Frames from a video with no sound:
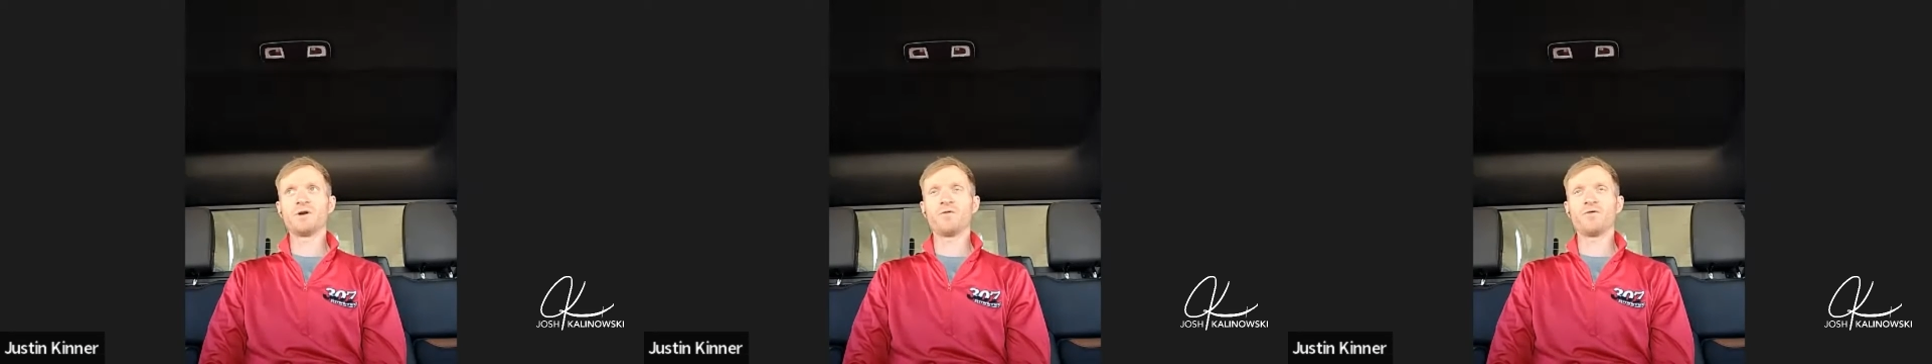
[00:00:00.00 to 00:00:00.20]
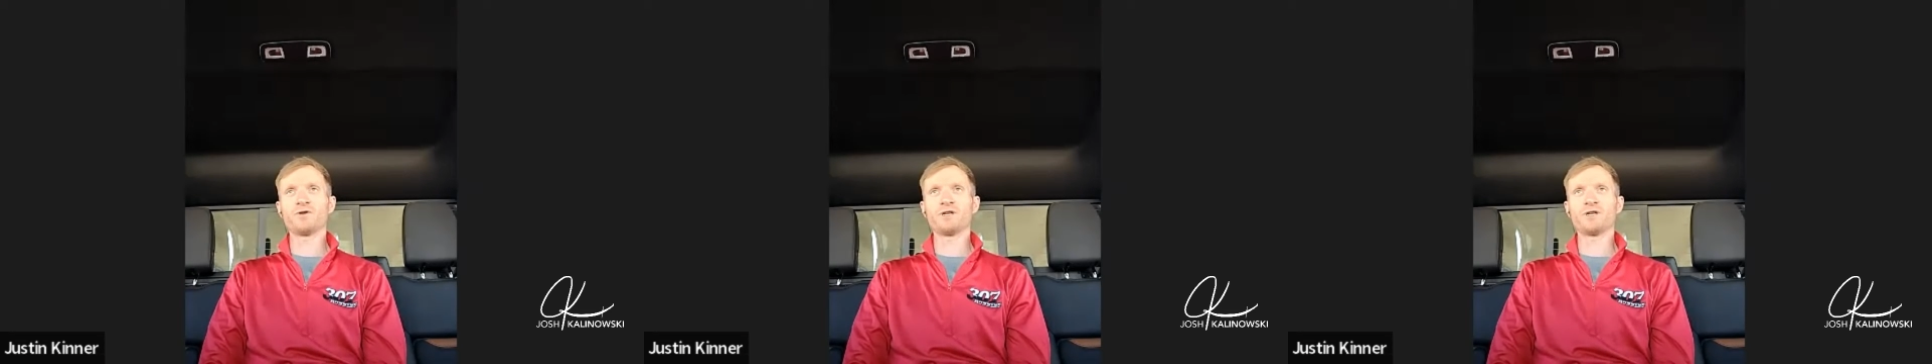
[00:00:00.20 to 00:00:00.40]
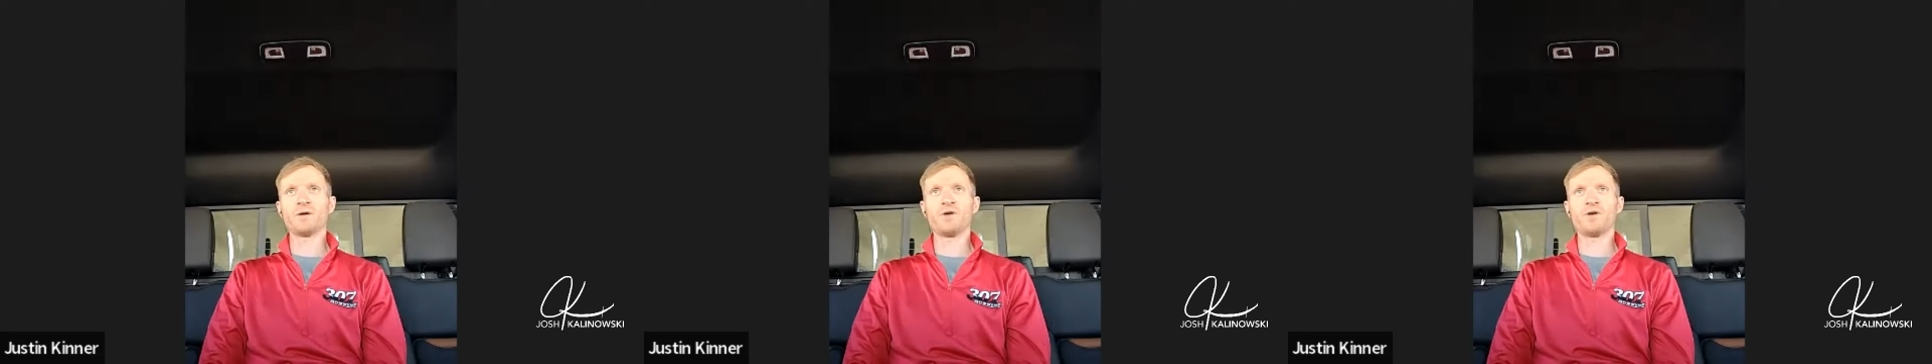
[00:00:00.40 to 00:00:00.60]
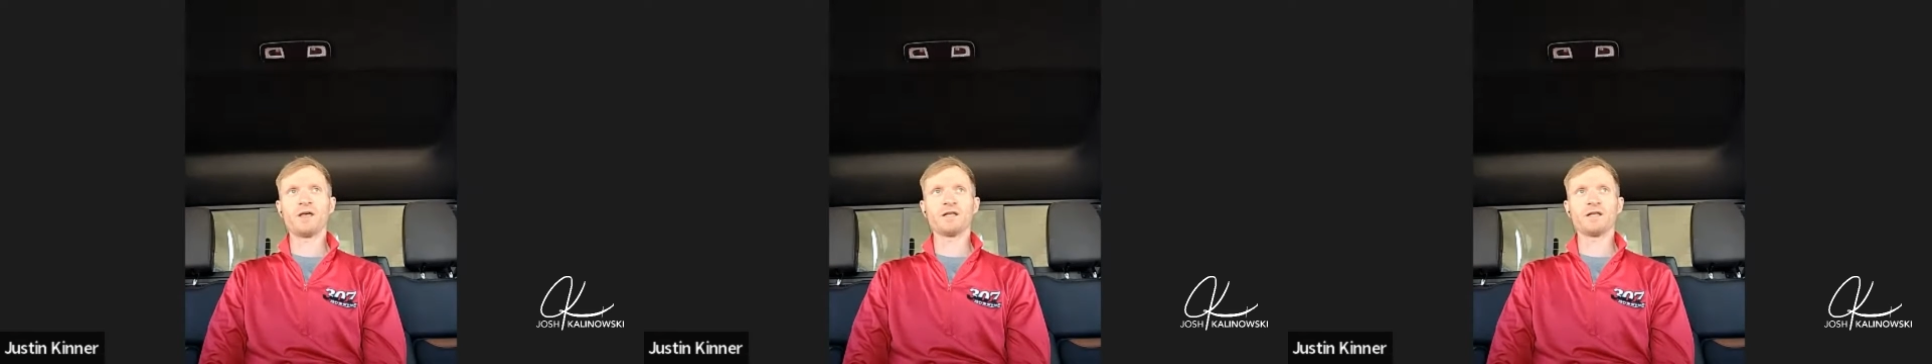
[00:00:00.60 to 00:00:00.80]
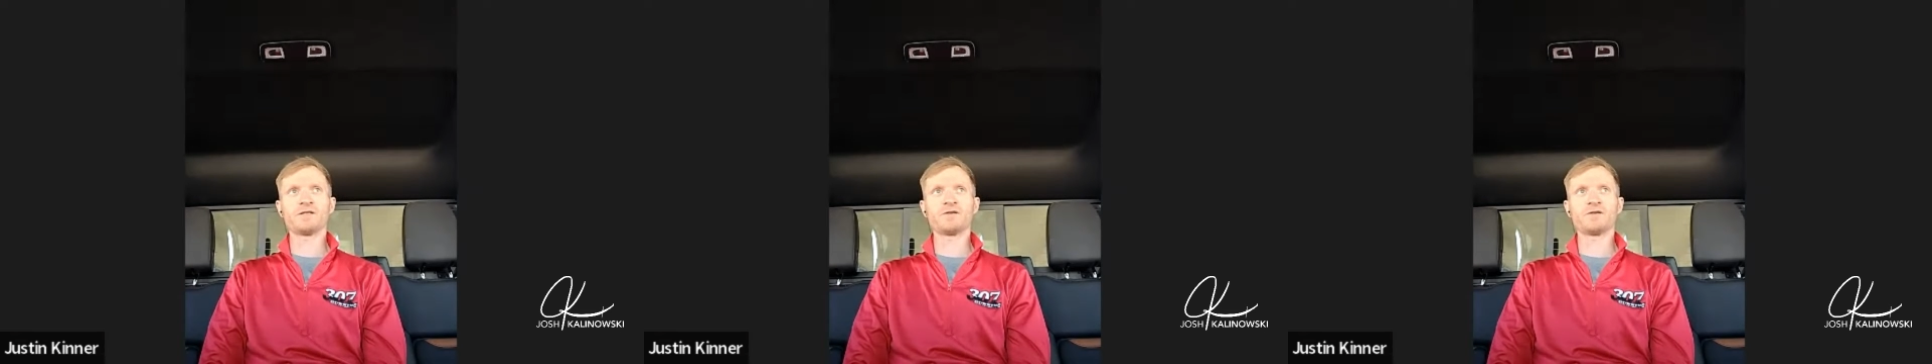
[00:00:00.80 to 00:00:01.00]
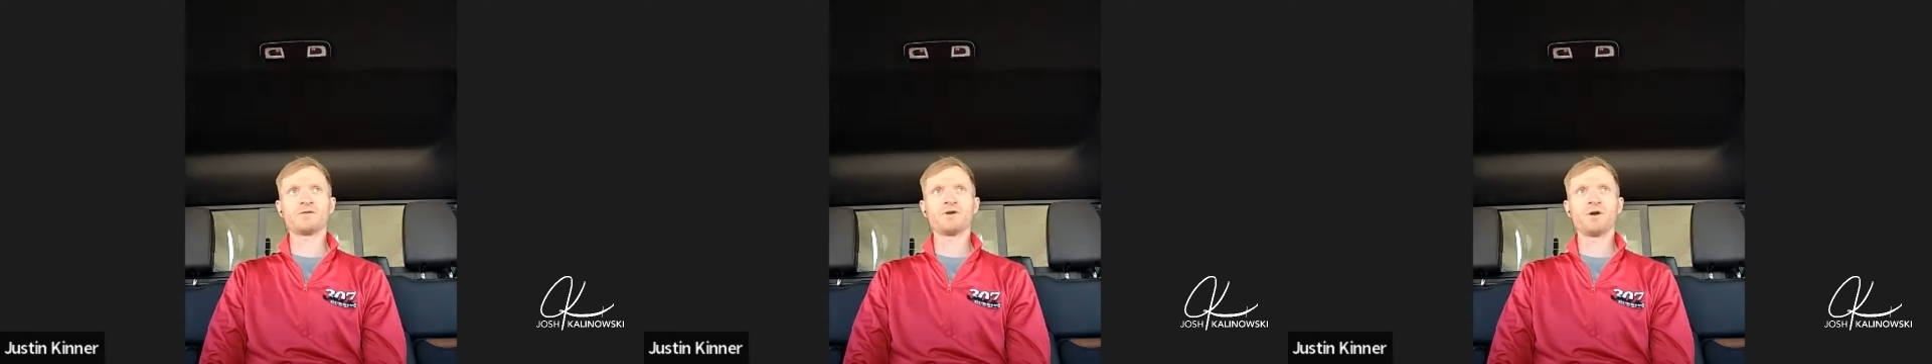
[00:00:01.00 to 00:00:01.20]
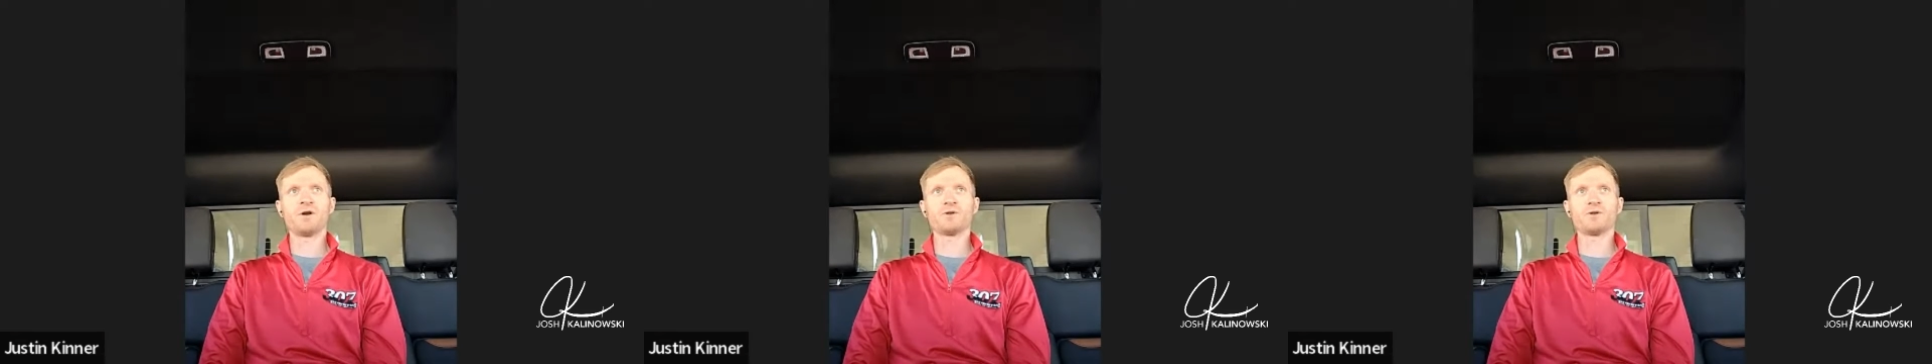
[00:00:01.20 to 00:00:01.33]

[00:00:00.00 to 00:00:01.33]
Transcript: for something that's,